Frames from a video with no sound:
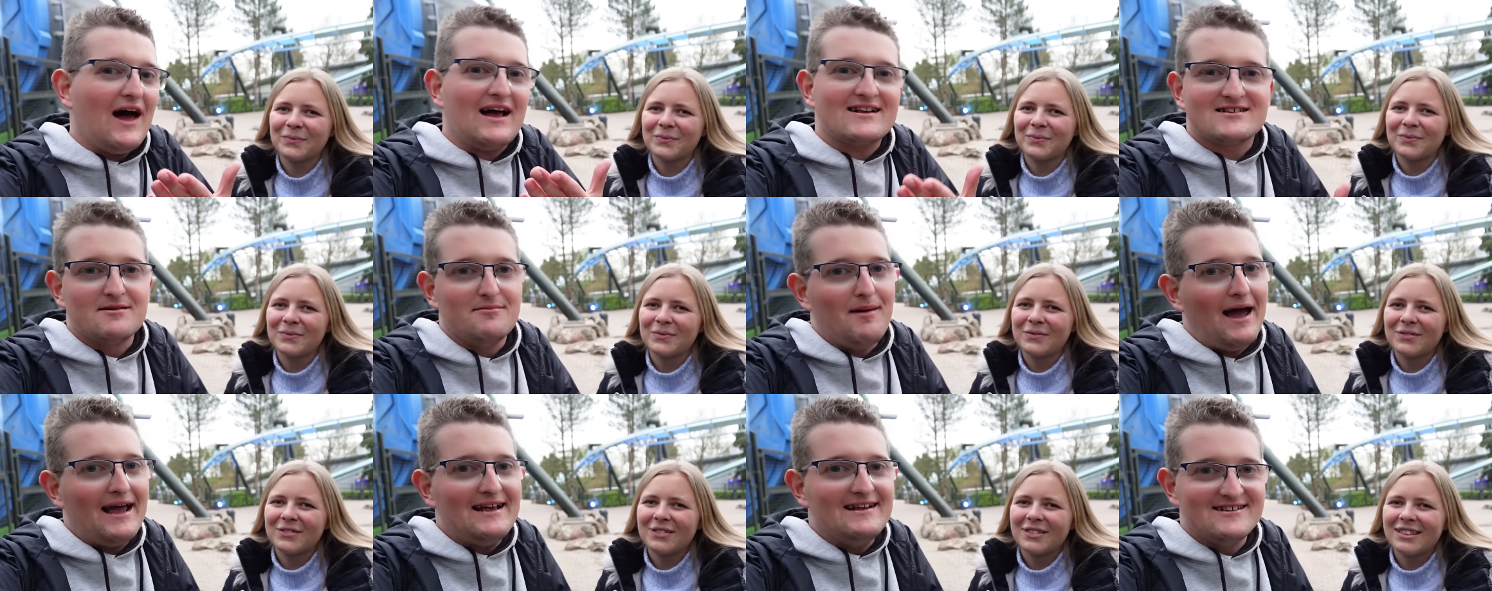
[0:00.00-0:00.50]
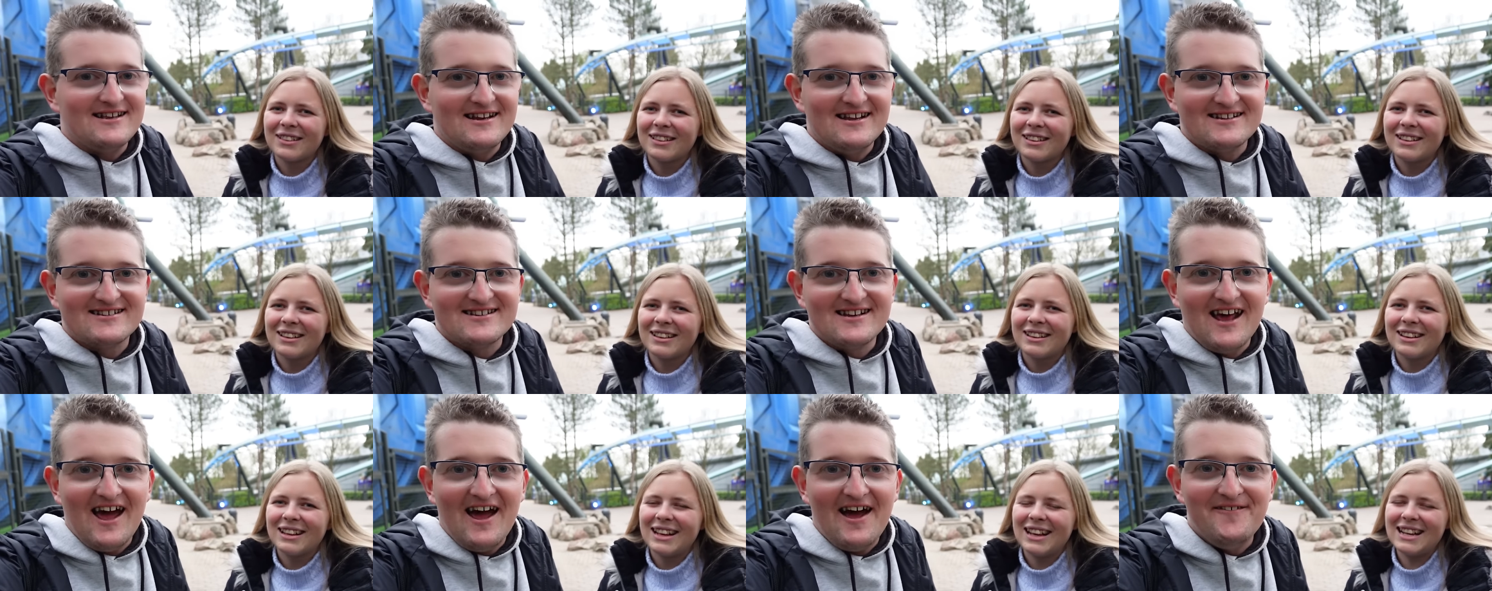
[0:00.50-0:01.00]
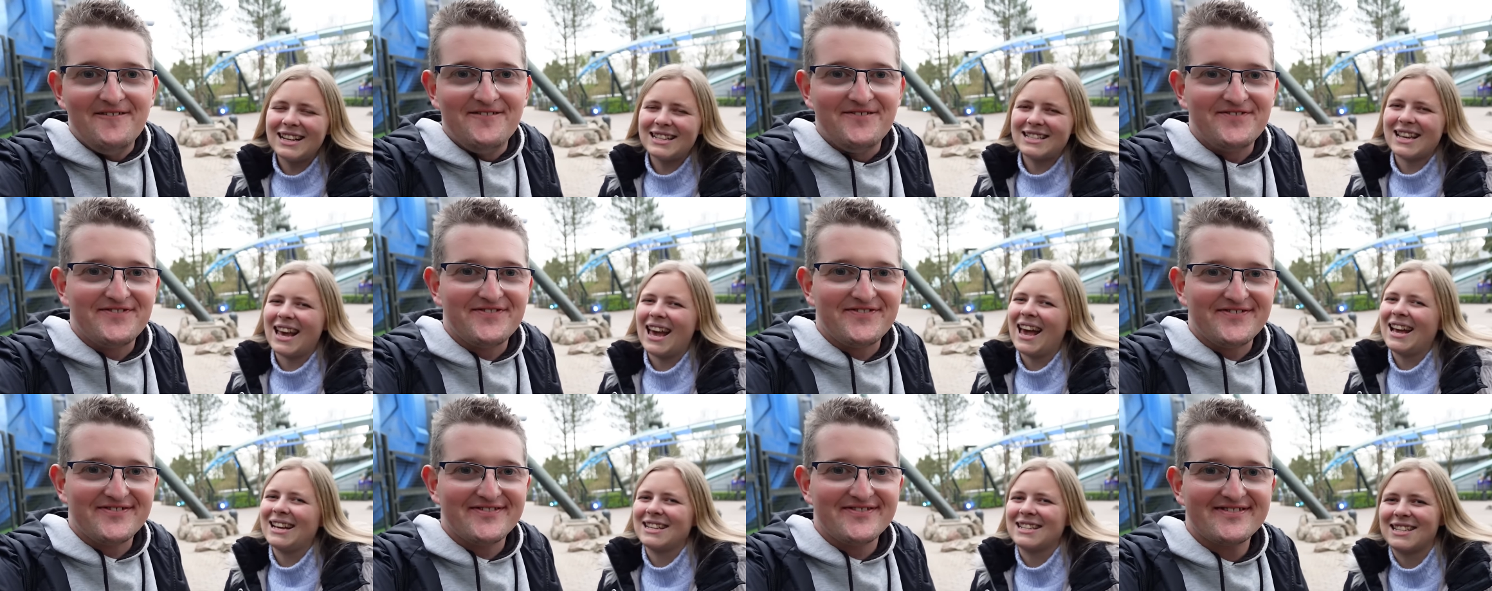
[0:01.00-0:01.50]
Speaker 1: that's amazing, isn't it?
Speaker 2: It's
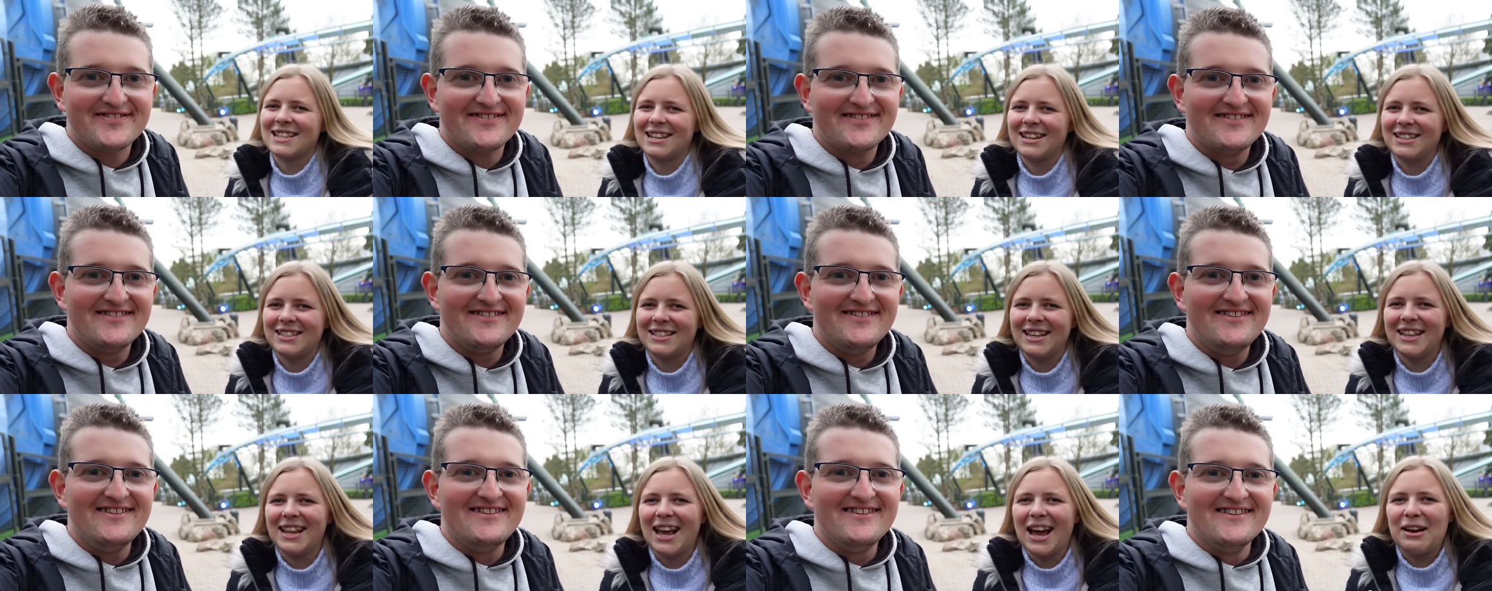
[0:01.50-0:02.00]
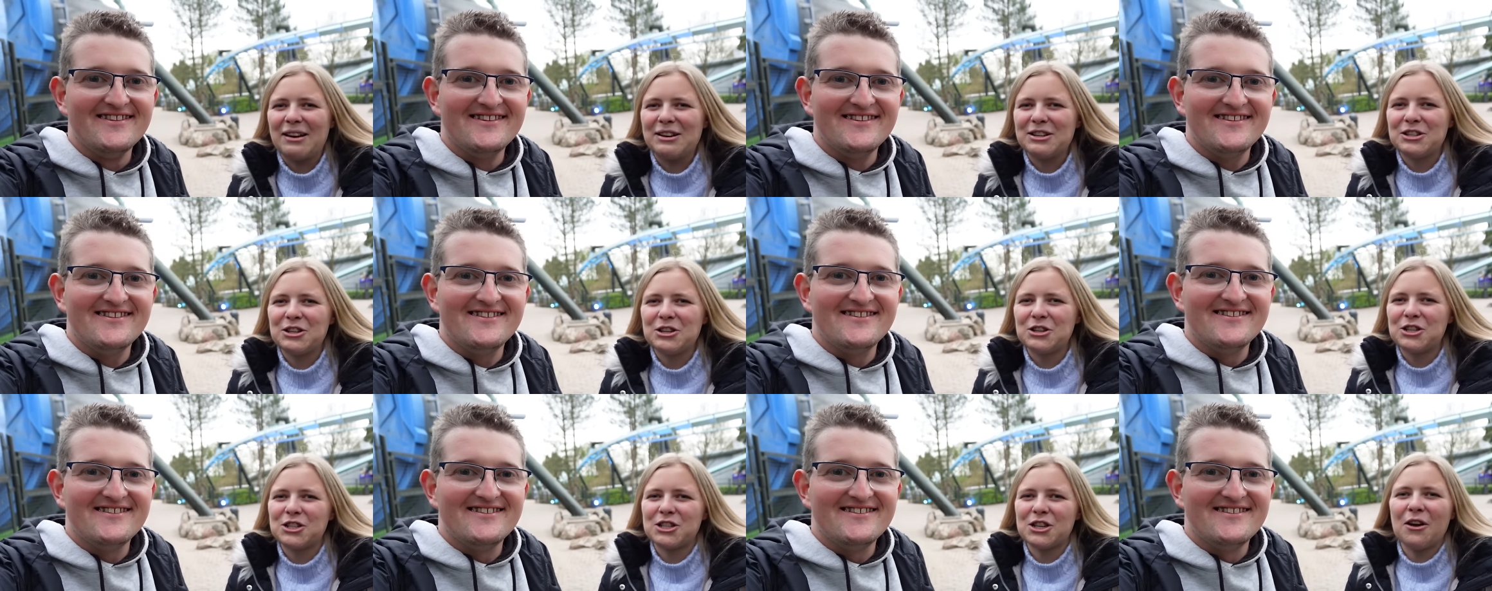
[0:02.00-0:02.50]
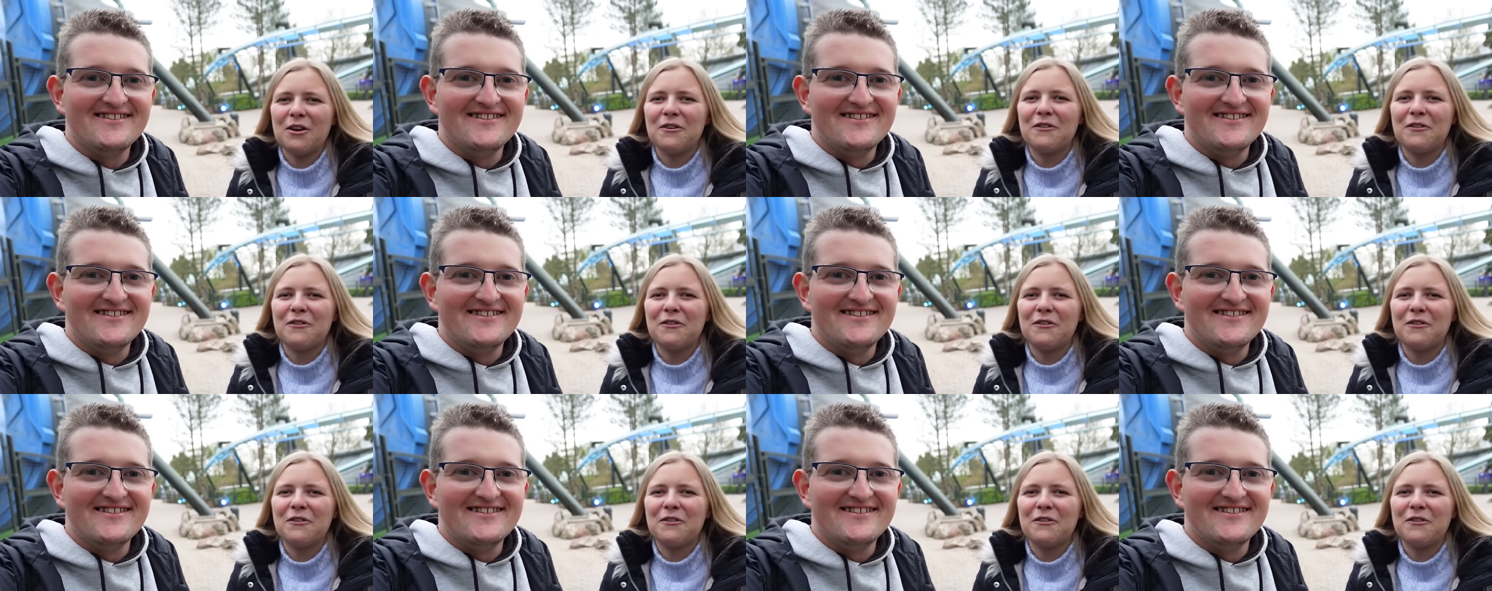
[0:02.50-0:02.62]
excellent in there. It's just so